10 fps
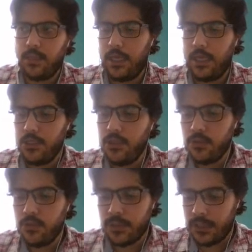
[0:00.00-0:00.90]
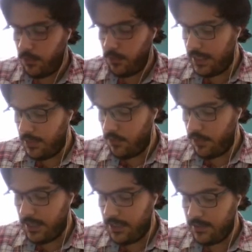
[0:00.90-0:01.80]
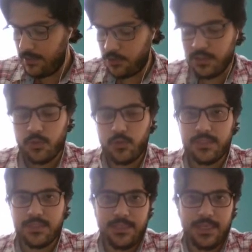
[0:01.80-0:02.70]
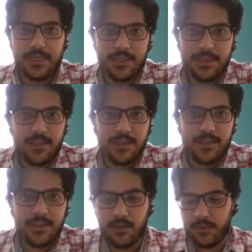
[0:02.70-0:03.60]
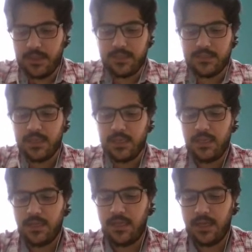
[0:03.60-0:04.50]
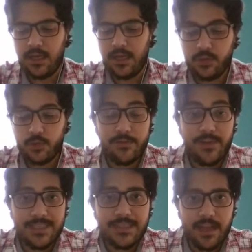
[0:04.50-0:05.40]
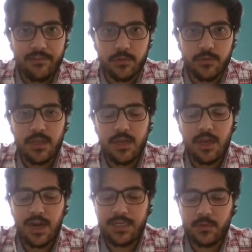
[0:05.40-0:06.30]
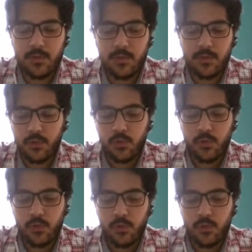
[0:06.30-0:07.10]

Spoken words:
usually the students who stick with us to advanced levels are the ones who